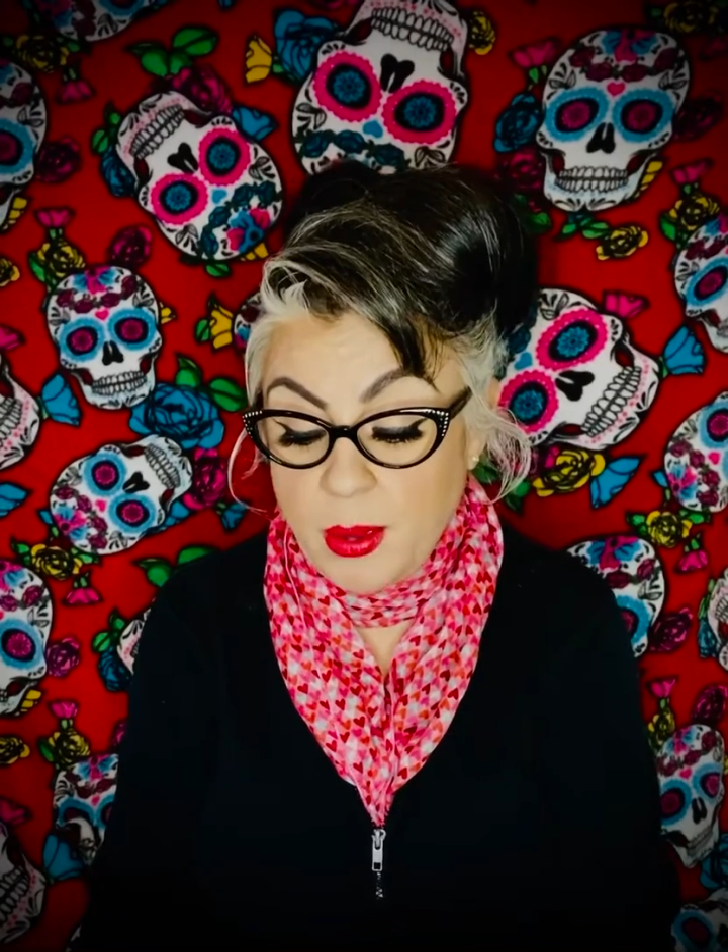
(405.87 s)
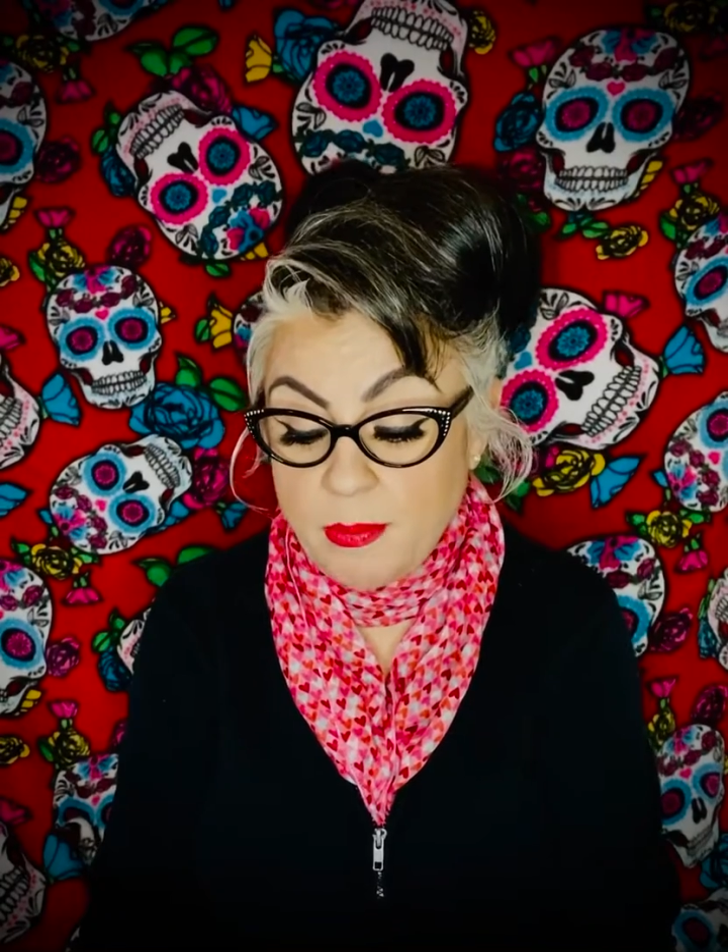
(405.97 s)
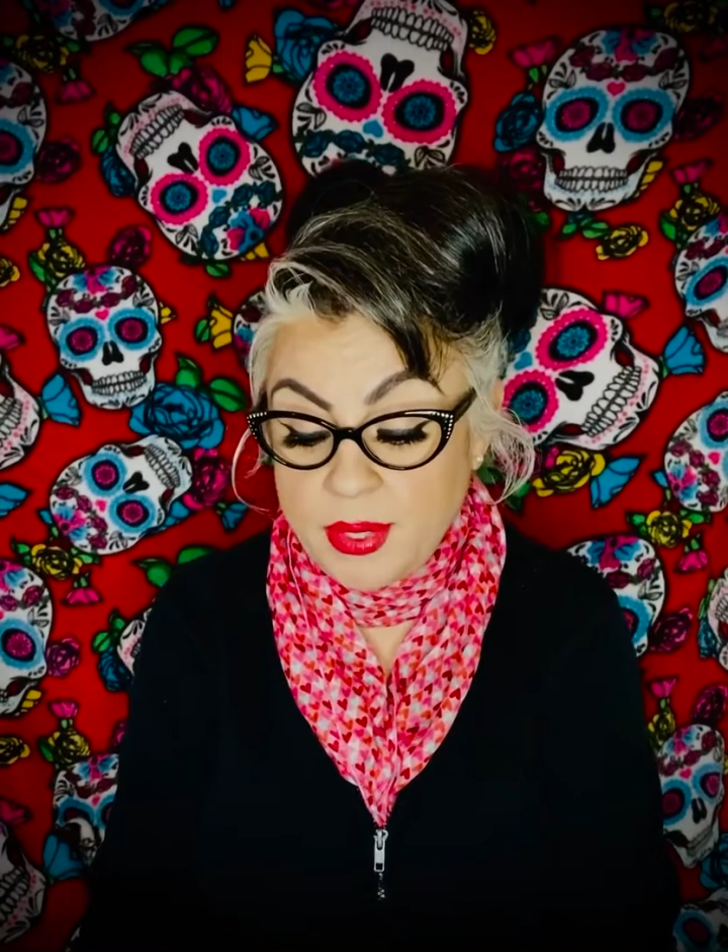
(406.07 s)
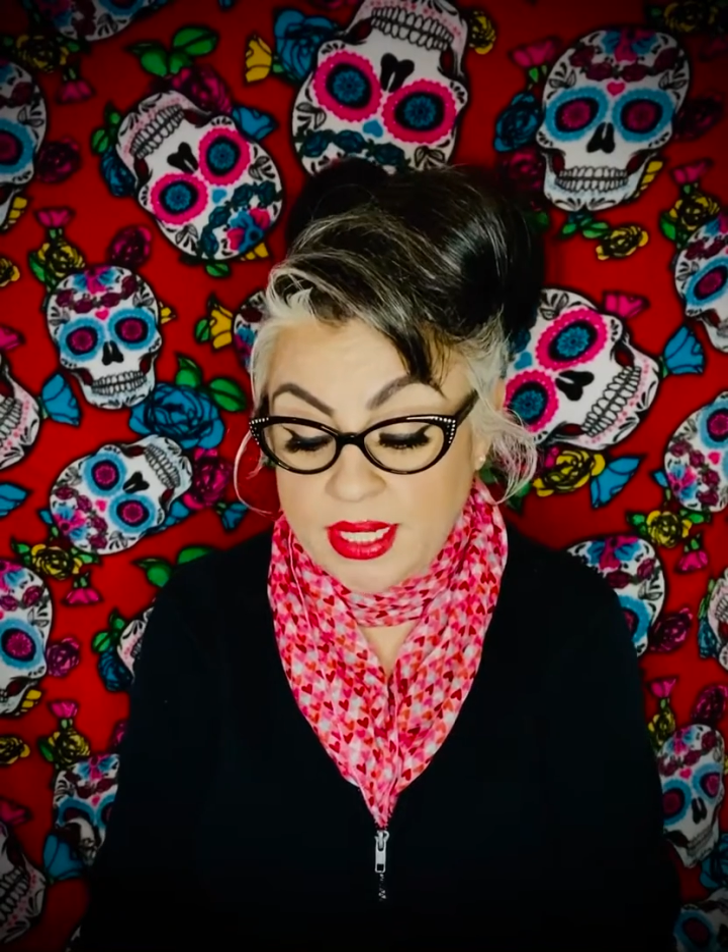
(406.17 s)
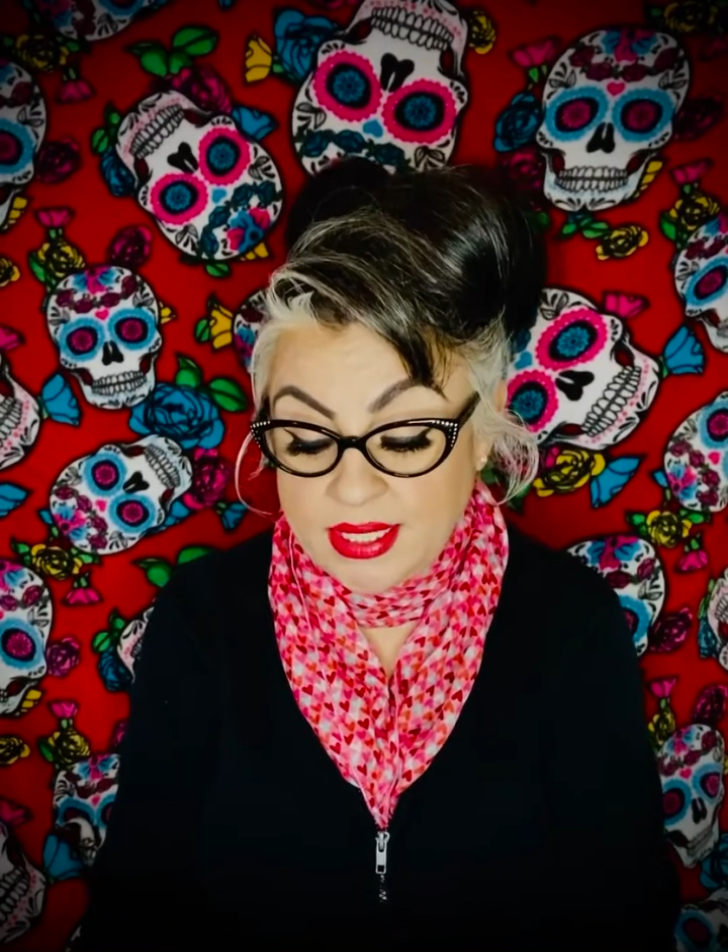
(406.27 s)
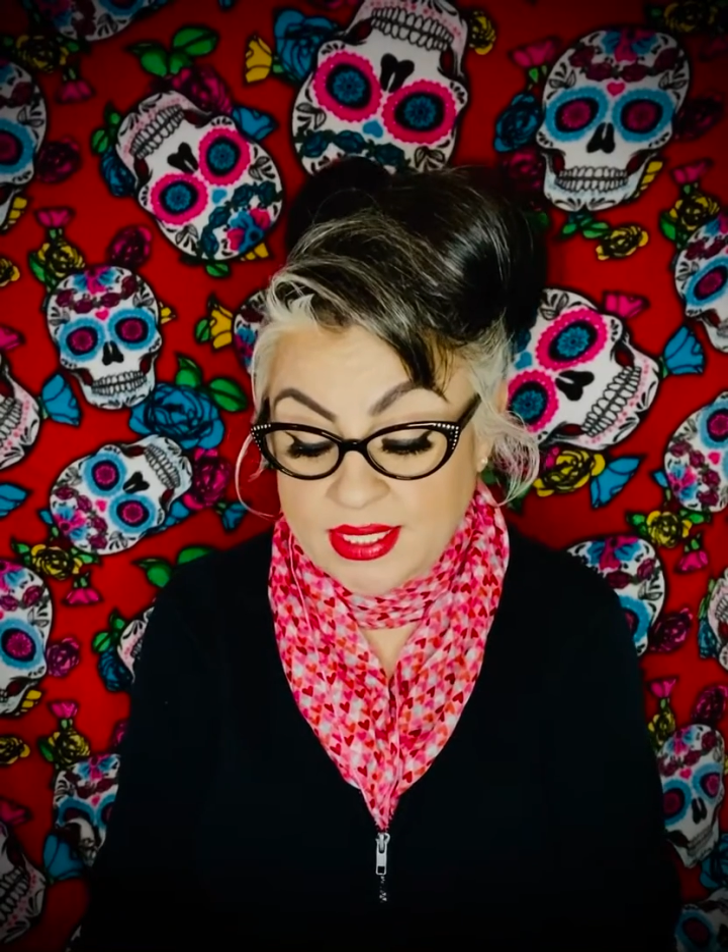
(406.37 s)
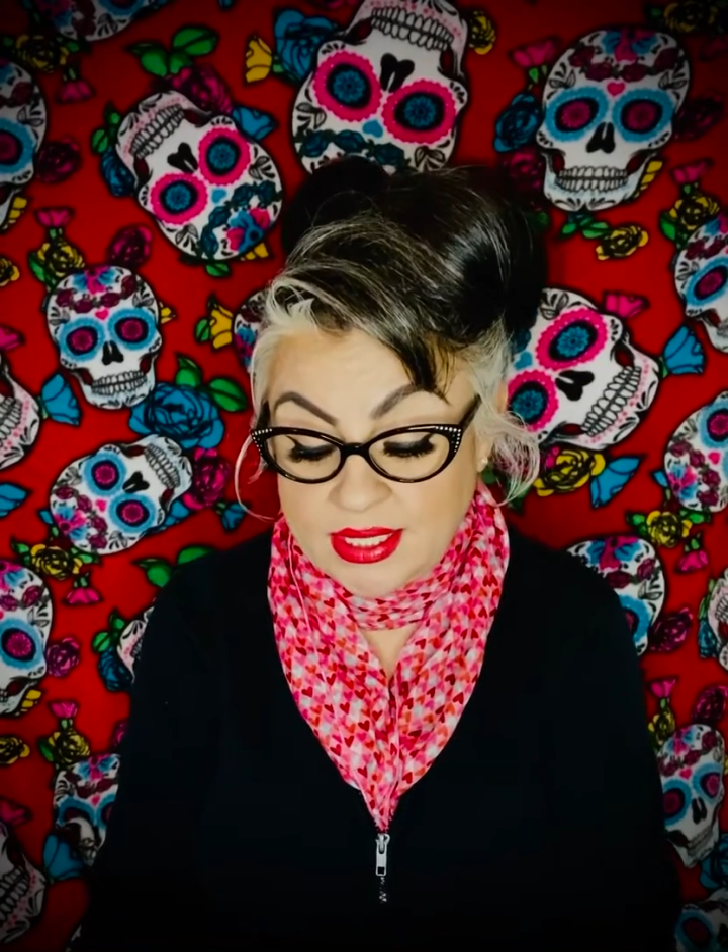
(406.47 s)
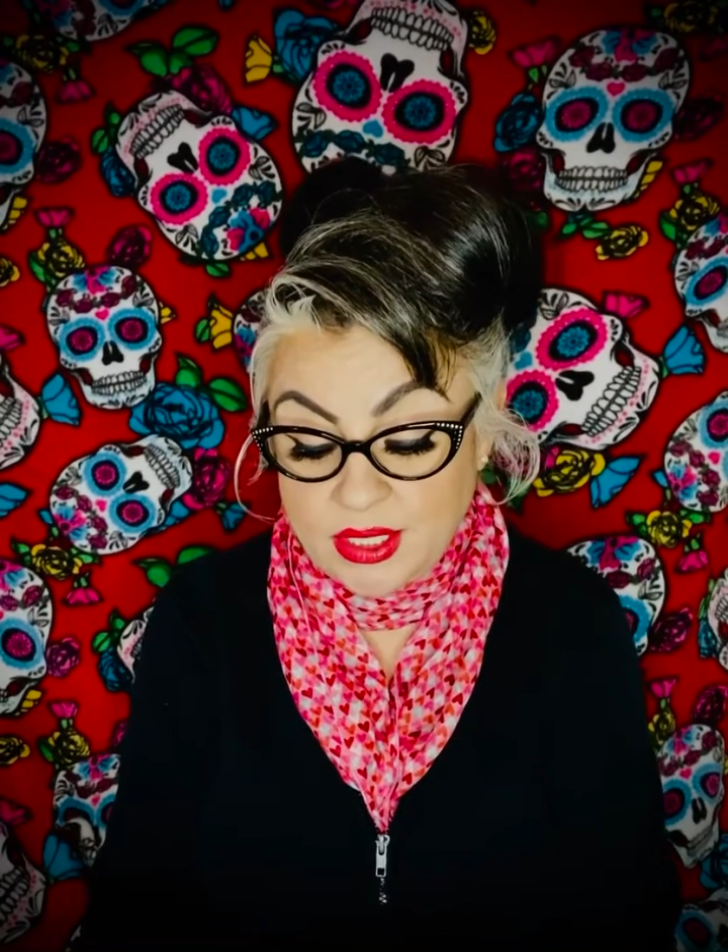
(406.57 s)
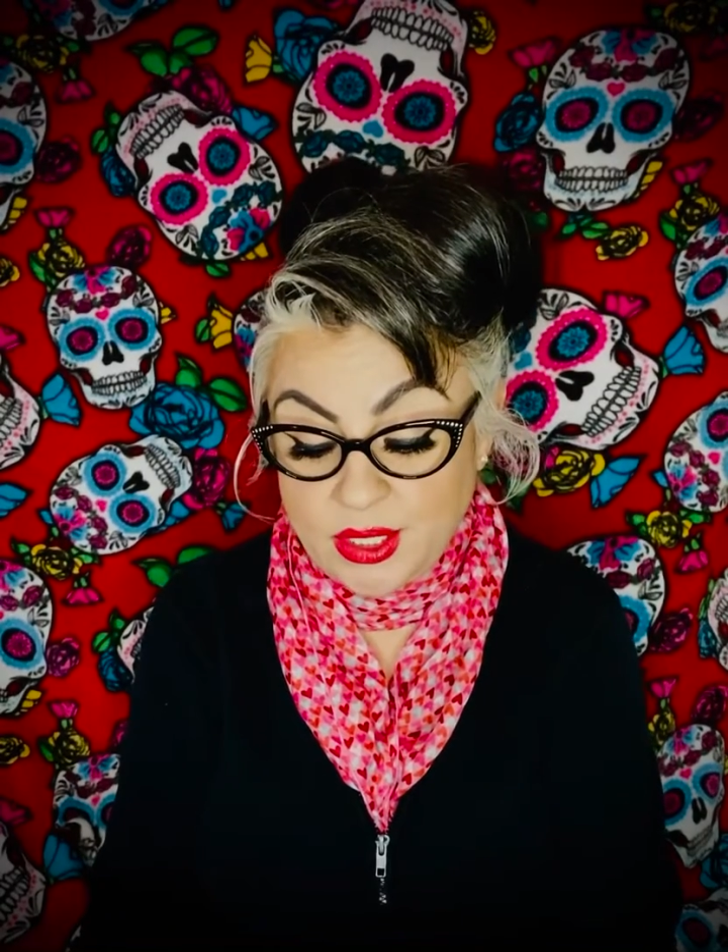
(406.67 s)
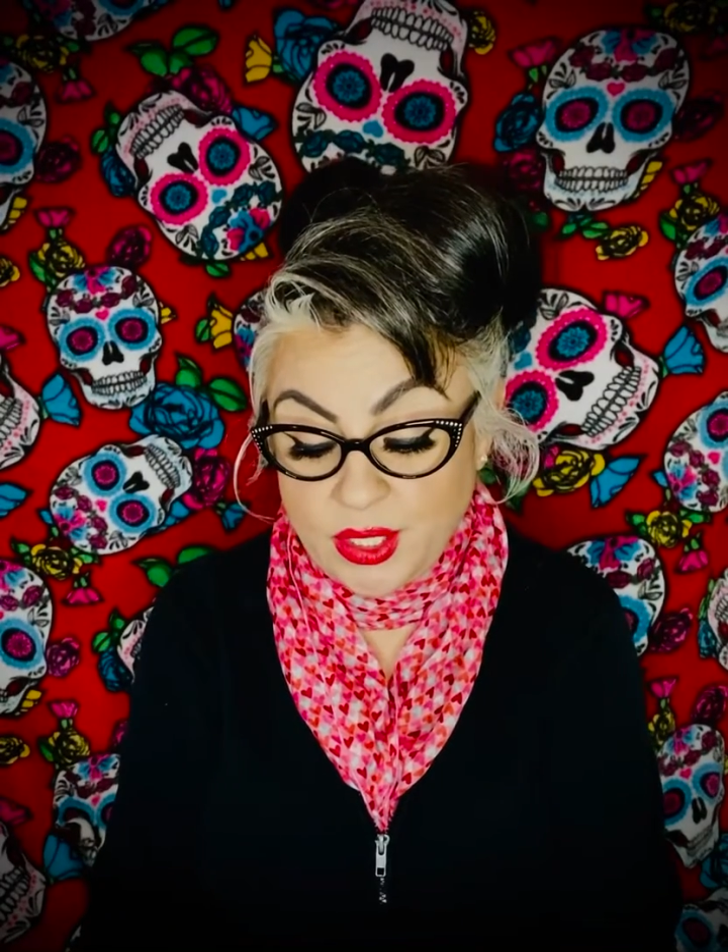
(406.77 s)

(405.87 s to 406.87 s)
but it's still